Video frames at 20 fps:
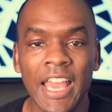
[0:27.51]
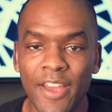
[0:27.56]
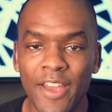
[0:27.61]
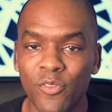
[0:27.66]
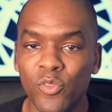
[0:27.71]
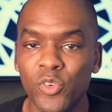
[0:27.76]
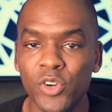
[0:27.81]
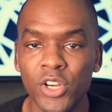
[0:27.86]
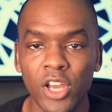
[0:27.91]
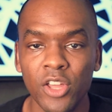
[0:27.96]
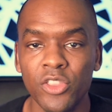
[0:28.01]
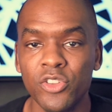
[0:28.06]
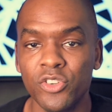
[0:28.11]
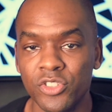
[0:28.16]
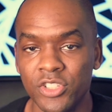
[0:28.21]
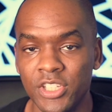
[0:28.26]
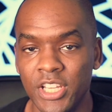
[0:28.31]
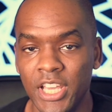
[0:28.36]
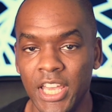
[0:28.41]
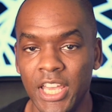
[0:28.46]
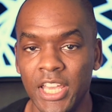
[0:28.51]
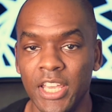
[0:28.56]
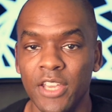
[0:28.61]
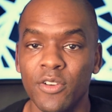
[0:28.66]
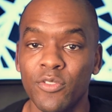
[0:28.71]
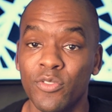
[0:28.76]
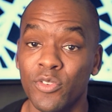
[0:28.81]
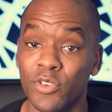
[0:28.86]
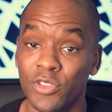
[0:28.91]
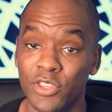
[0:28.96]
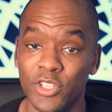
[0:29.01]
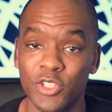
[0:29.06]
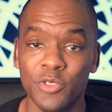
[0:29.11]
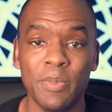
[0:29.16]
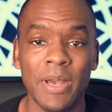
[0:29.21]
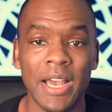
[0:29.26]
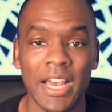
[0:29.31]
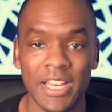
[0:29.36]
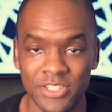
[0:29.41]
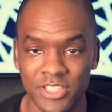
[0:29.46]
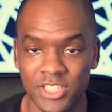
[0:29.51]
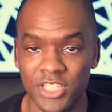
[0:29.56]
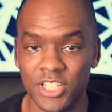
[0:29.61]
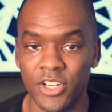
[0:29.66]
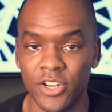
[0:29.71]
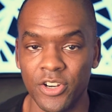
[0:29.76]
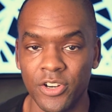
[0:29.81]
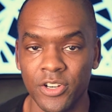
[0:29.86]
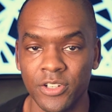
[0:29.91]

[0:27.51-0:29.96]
every other day for this past year.